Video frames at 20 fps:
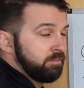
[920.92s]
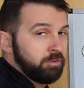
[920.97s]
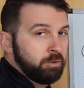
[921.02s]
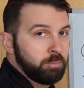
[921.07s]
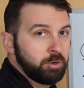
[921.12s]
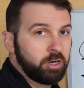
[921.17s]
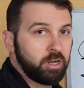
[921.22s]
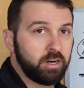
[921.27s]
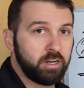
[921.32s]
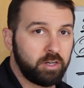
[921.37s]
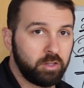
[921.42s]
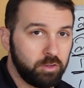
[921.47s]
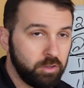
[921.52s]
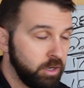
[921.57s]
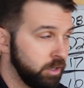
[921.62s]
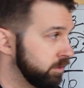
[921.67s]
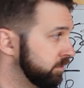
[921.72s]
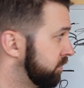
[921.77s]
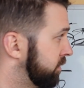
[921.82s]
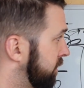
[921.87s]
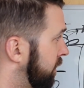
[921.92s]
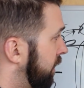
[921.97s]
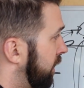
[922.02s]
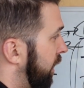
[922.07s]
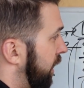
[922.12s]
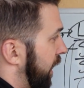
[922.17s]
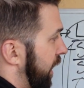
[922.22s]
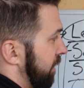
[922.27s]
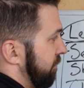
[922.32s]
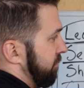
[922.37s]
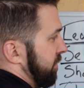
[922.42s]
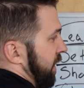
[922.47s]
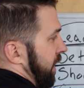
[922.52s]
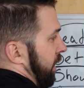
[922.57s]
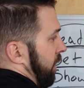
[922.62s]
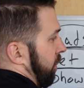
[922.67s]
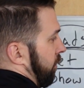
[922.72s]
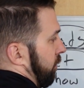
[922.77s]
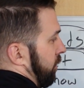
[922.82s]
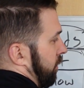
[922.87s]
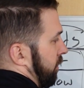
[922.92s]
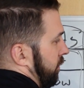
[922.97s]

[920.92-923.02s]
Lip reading: of them are going to close. I've now